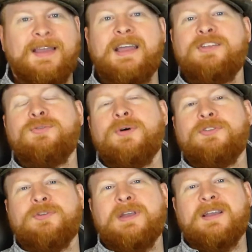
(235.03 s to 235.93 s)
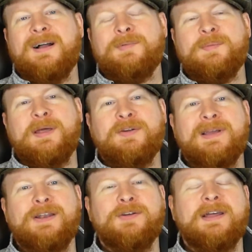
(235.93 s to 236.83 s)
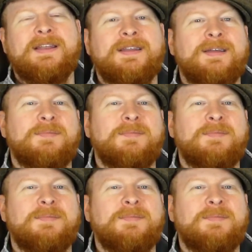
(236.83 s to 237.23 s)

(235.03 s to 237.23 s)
And you also get complimentary internet.